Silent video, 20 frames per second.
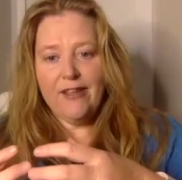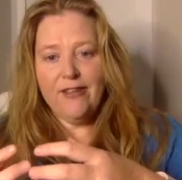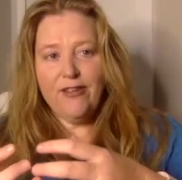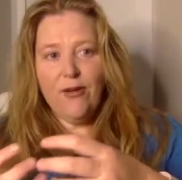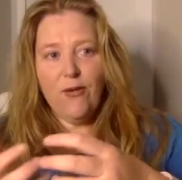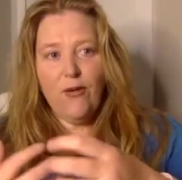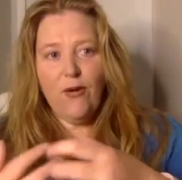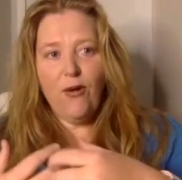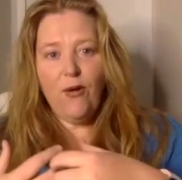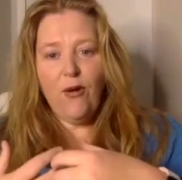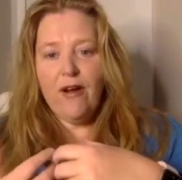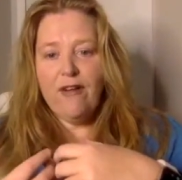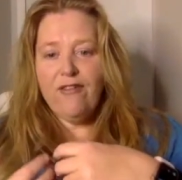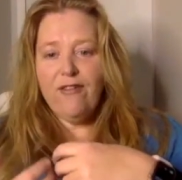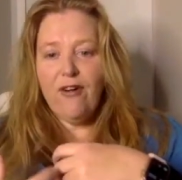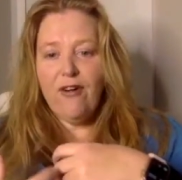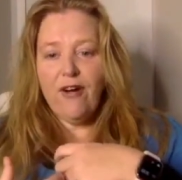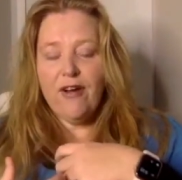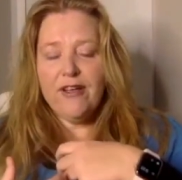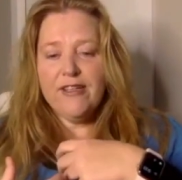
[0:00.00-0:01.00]
so what I
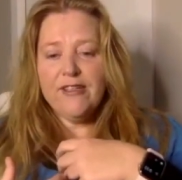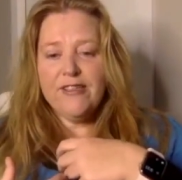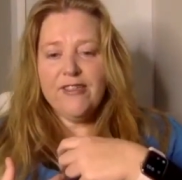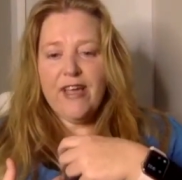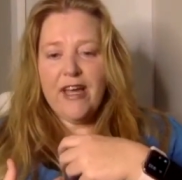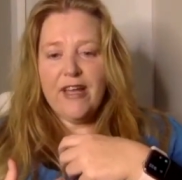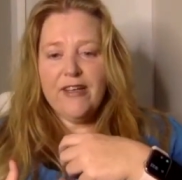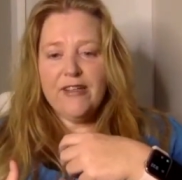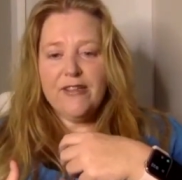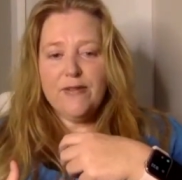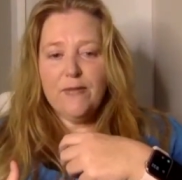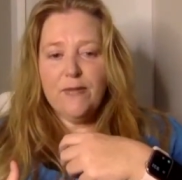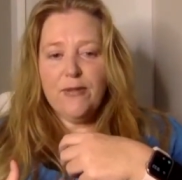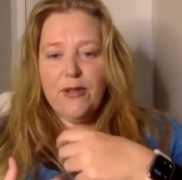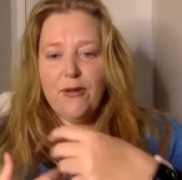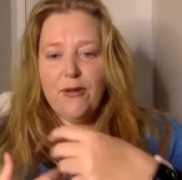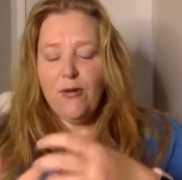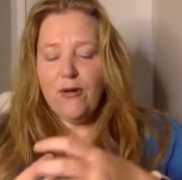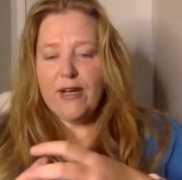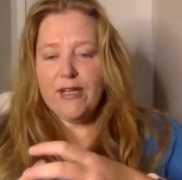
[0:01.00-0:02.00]
find is that is the
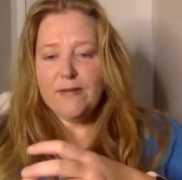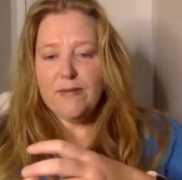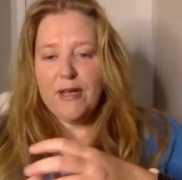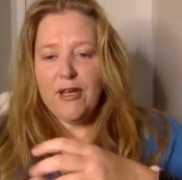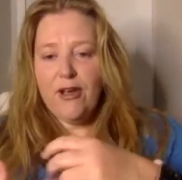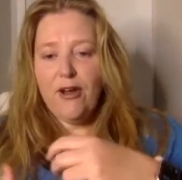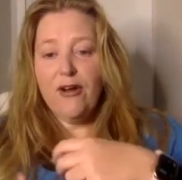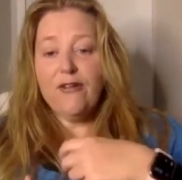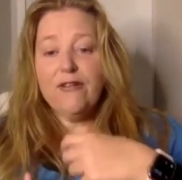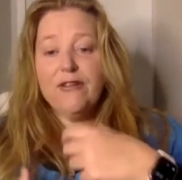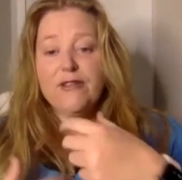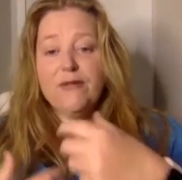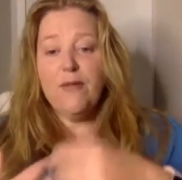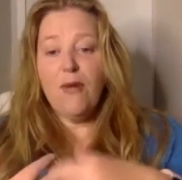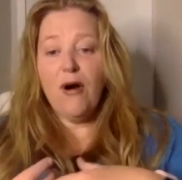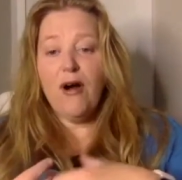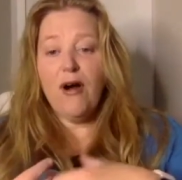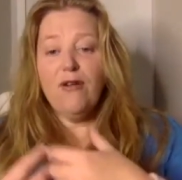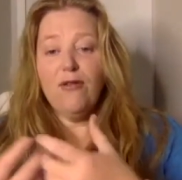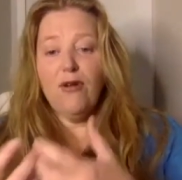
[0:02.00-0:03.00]
orgasmic yoga is
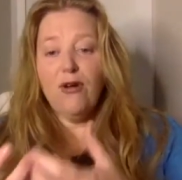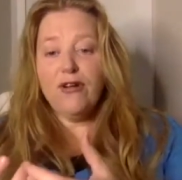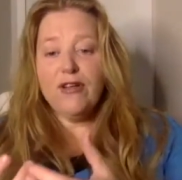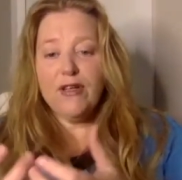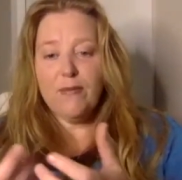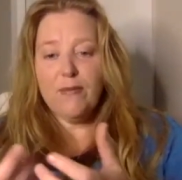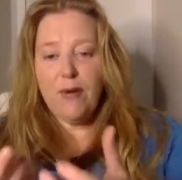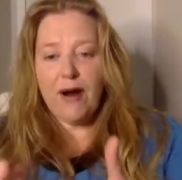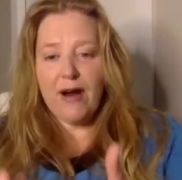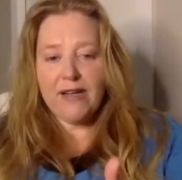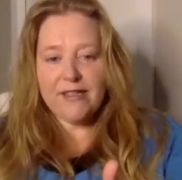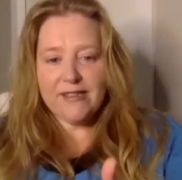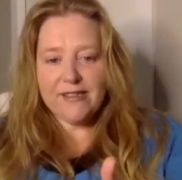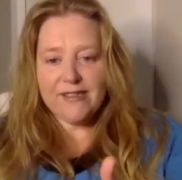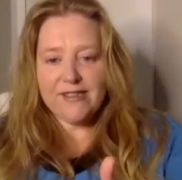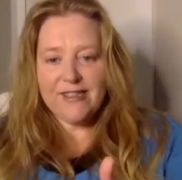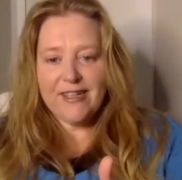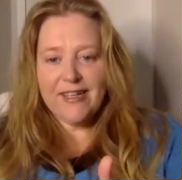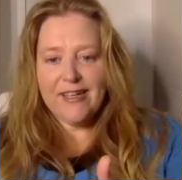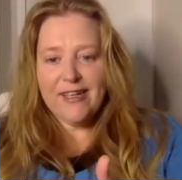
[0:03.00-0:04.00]
my erotic practice.
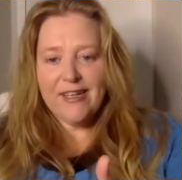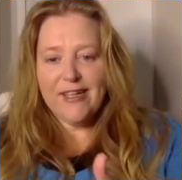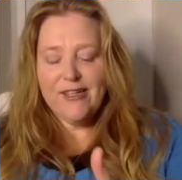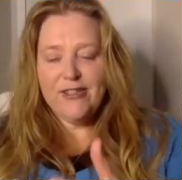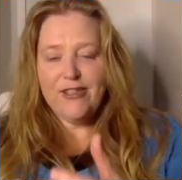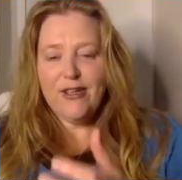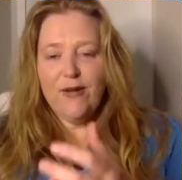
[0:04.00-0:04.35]
So